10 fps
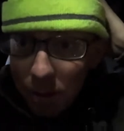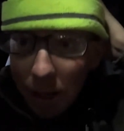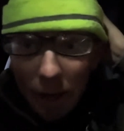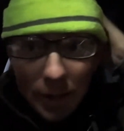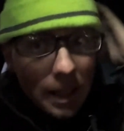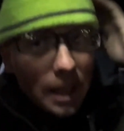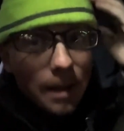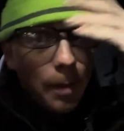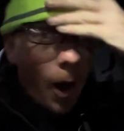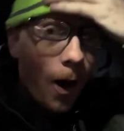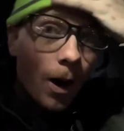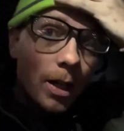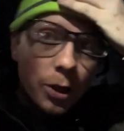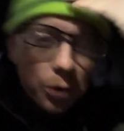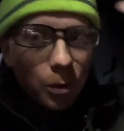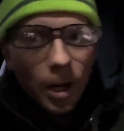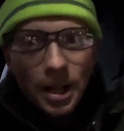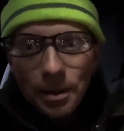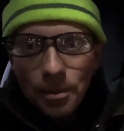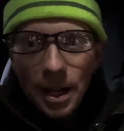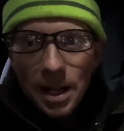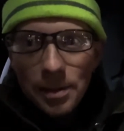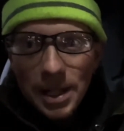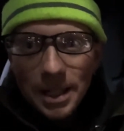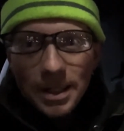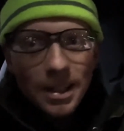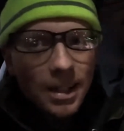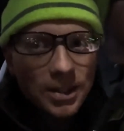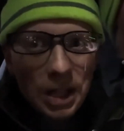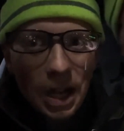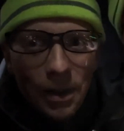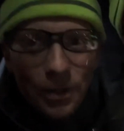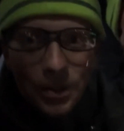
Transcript: and keep on trucking, baby. Let's go. All right,